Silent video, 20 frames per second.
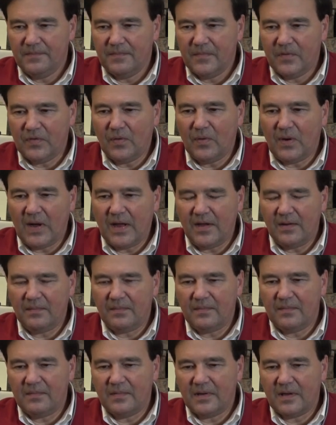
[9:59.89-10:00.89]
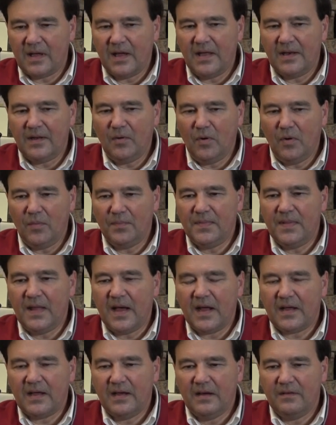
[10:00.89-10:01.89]
So I kind of hope
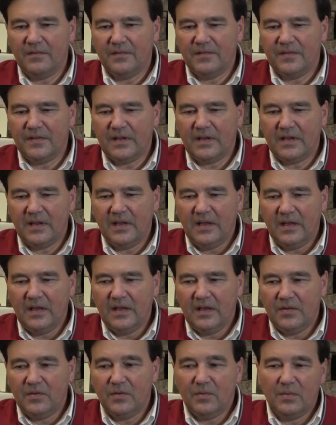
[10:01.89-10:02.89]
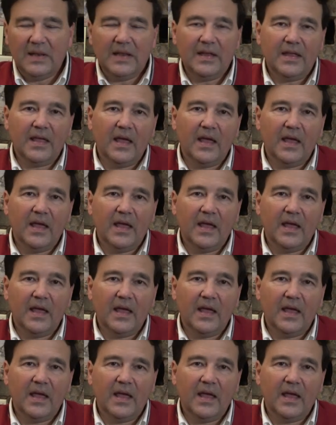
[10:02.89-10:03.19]
that covers it. You really